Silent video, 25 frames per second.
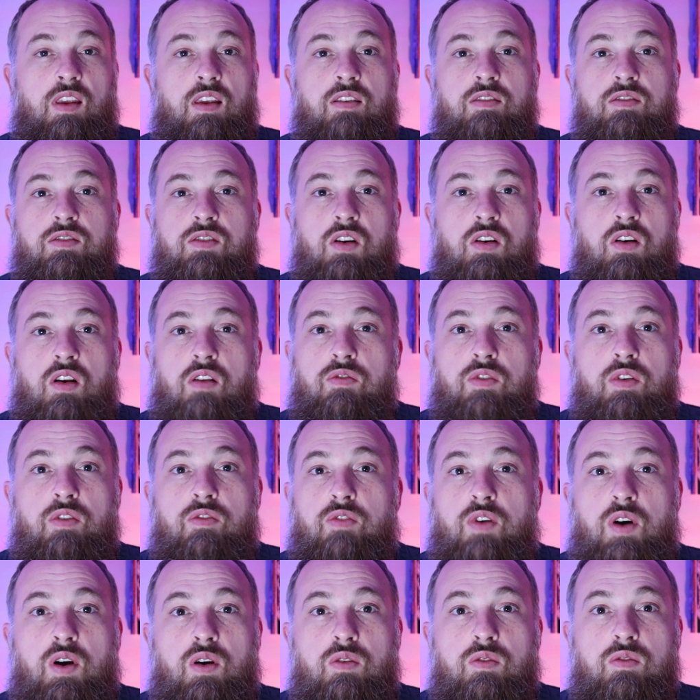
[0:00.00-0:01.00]
Turn off your
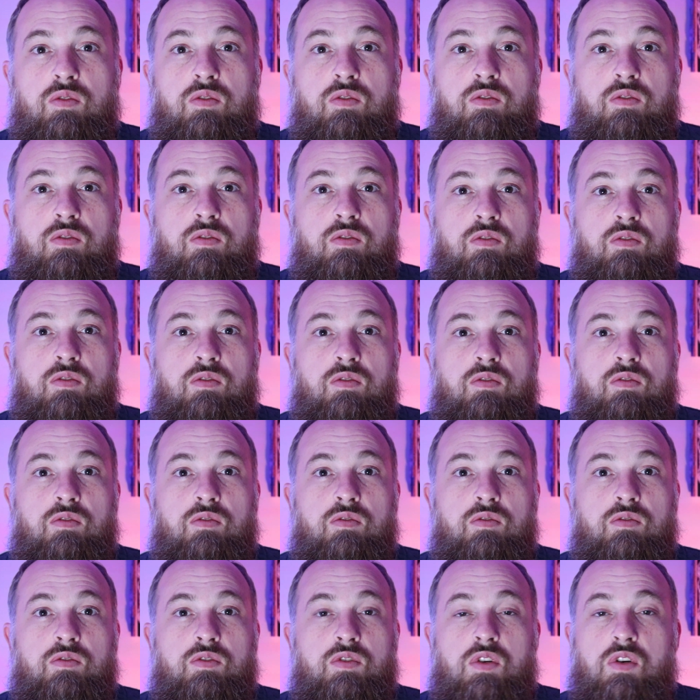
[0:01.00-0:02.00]
phone,
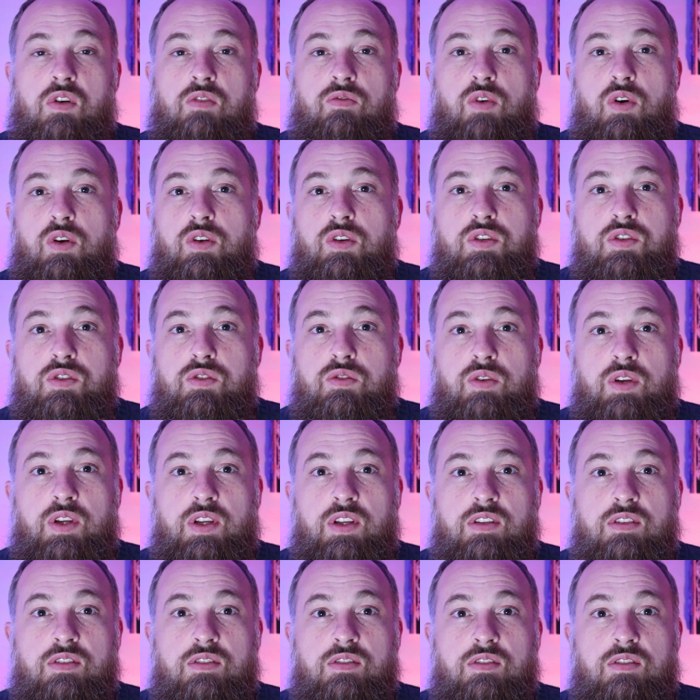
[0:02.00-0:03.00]
turn off all your
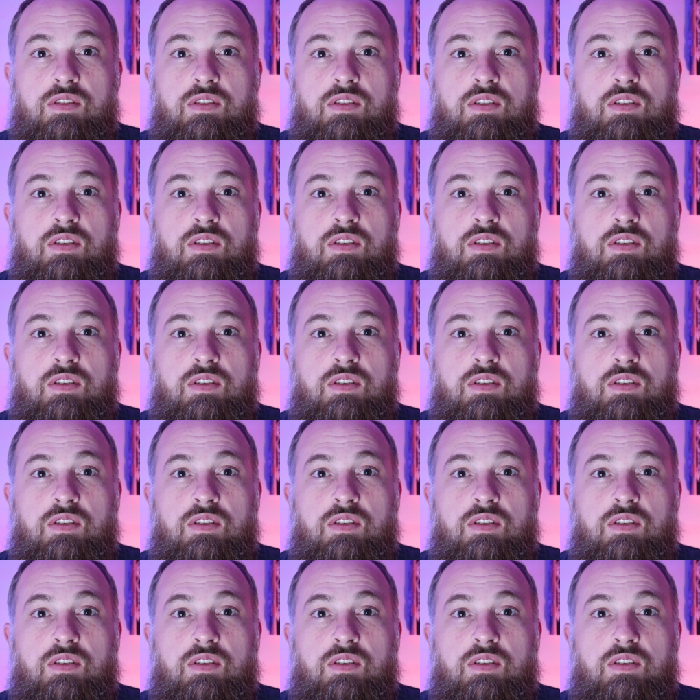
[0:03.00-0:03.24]
screens,